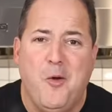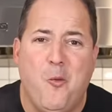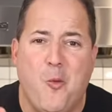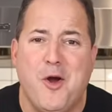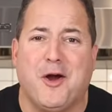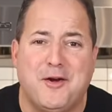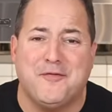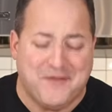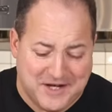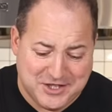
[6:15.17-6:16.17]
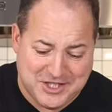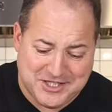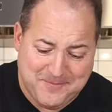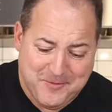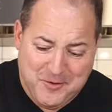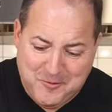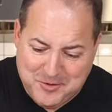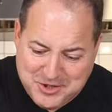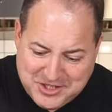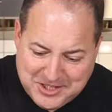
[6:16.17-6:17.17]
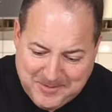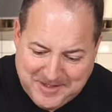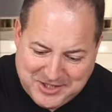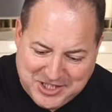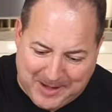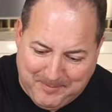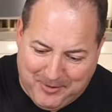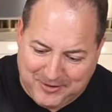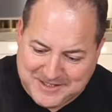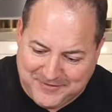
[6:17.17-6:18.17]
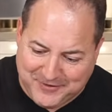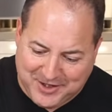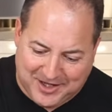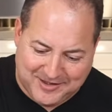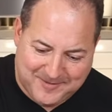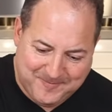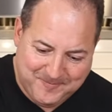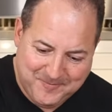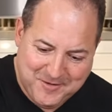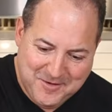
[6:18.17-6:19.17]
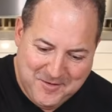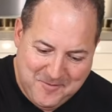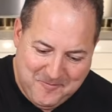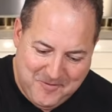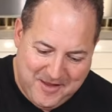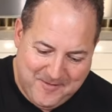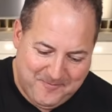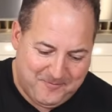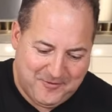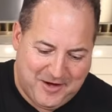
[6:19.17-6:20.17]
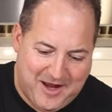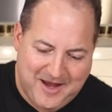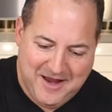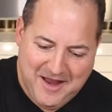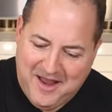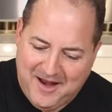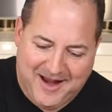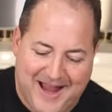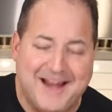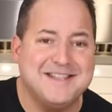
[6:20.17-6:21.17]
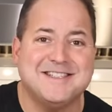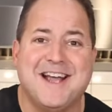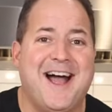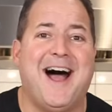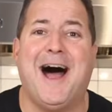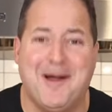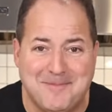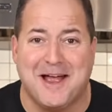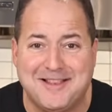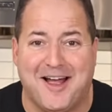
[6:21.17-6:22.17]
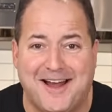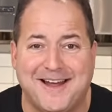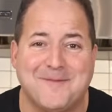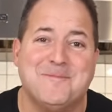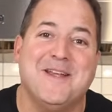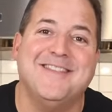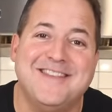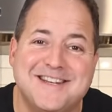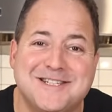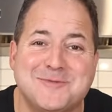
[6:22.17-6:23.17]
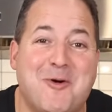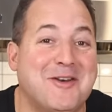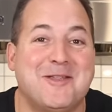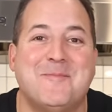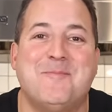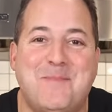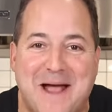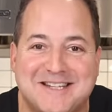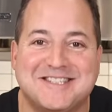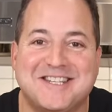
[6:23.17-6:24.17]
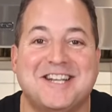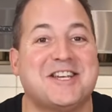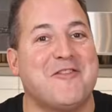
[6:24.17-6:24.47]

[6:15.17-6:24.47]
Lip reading: We're gonna finish this with just a little bit of chopped parsley for color. Okay, guys, I'm not lying. This is one of the best things